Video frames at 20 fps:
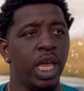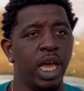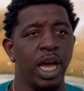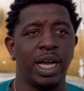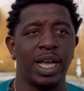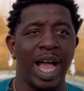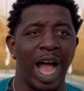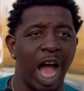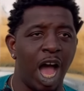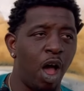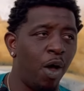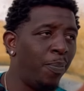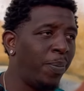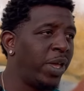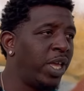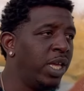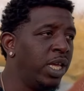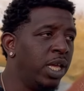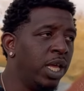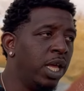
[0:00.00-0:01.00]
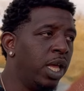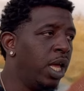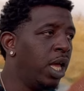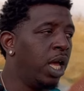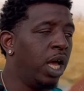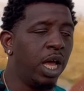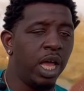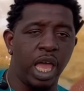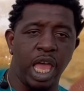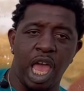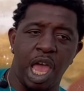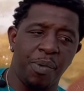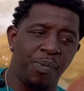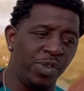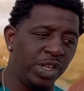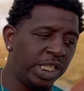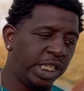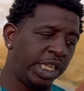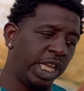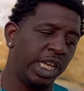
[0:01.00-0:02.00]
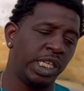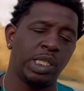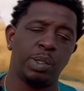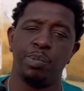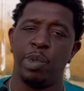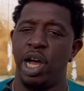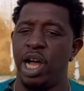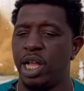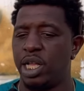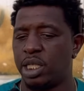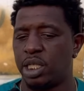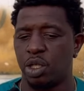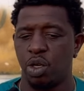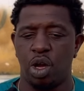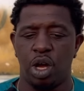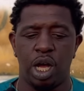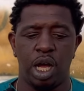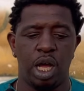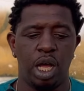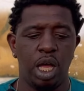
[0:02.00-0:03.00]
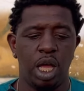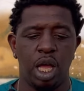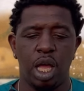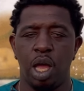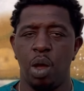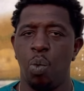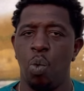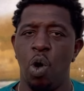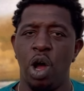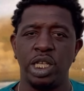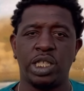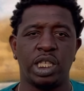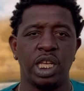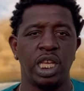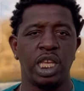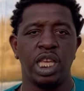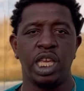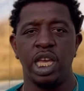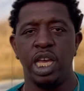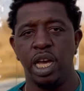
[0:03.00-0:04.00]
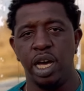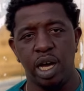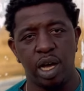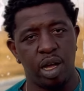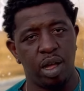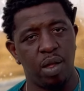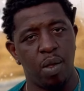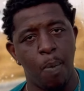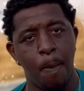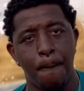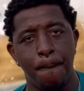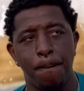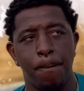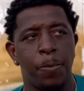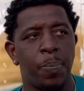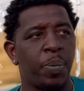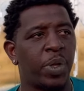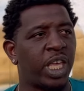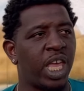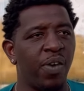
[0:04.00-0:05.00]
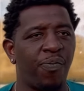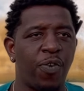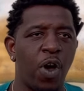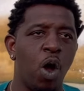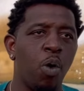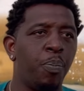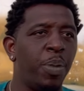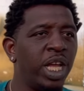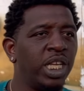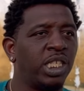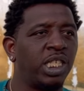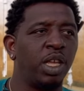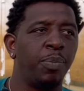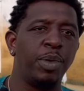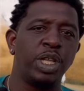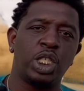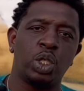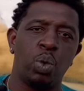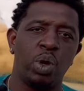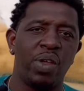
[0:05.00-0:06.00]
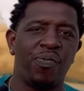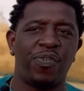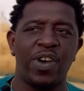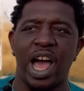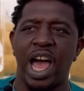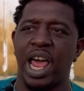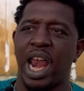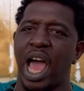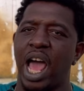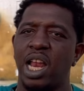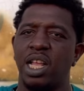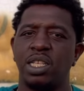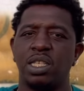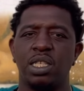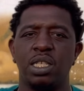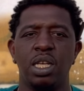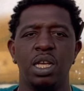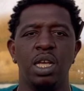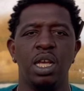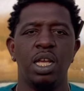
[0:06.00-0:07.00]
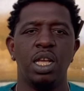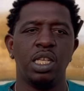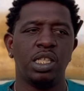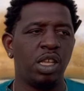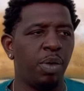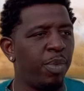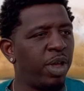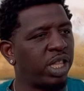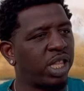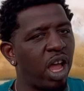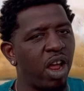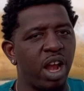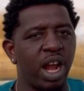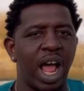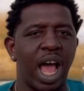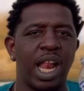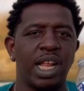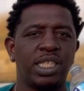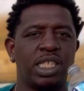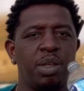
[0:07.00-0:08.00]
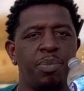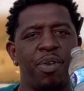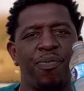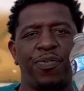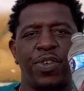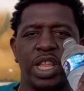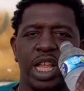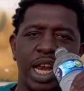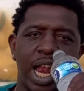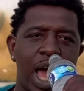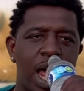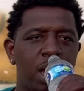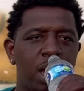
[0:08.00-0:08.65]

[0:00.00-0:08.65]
He'll call me every six months or once a year. Kinfolk, bitch, send me $25. Send me $30. Send me $50.